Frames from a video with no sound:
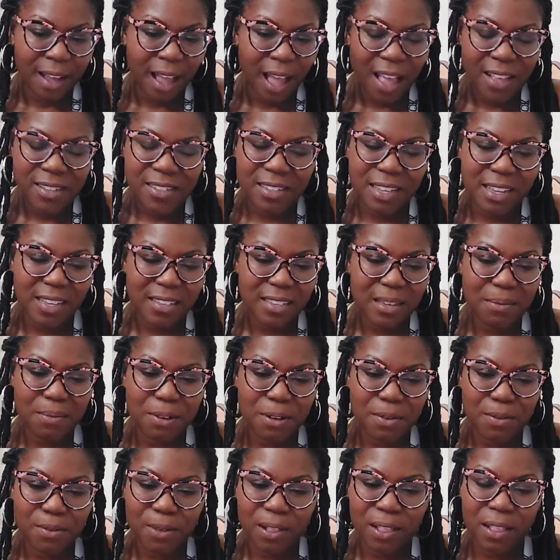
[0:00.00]
It's like
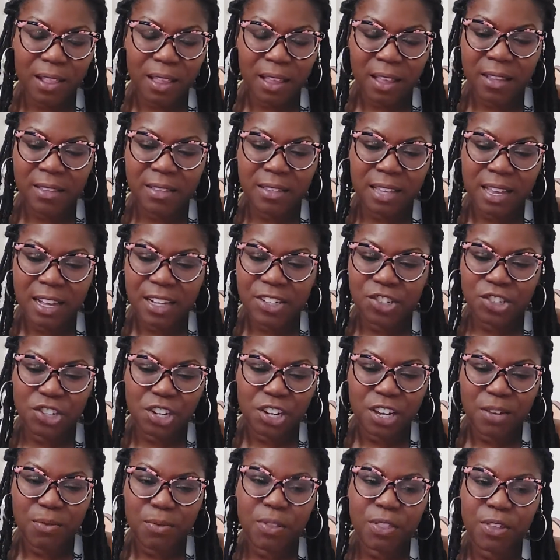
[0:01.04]
someone, it's like a
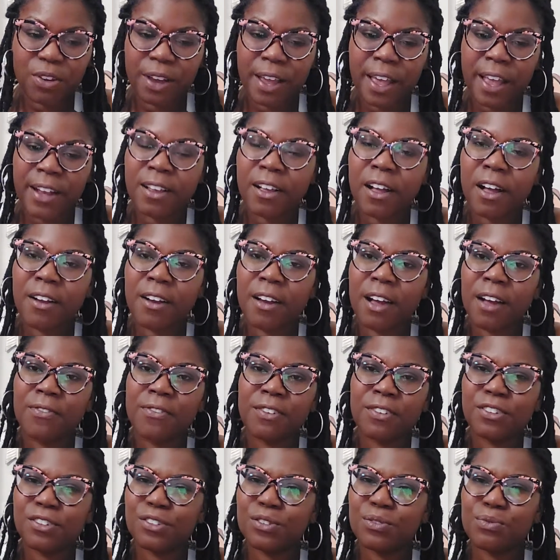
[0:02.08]
chicken with their head cut off.
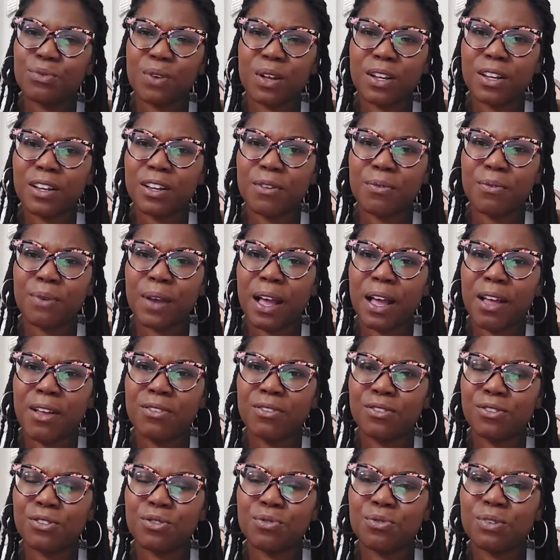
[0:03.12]
They're just running
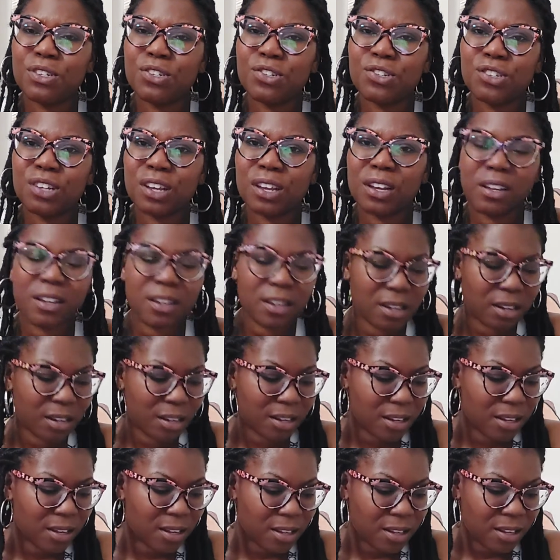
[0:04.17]
around doing shit.
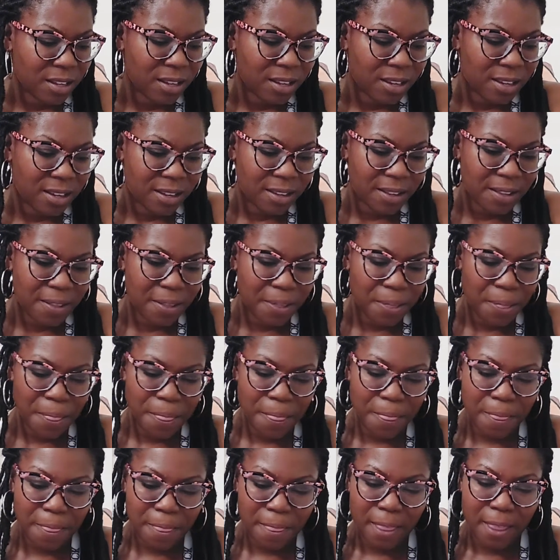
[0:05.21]

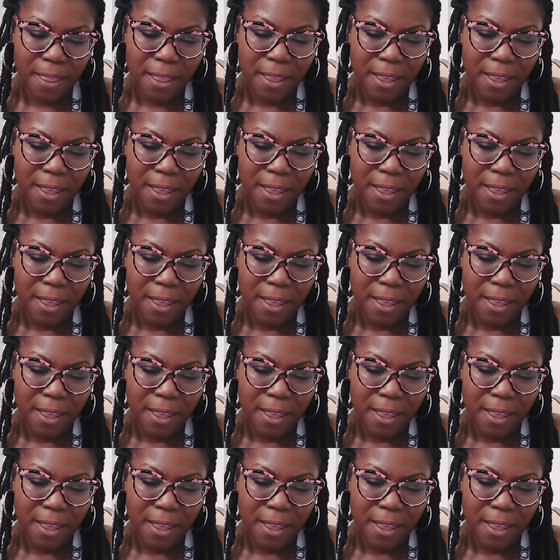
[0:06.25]
Mm-hmm.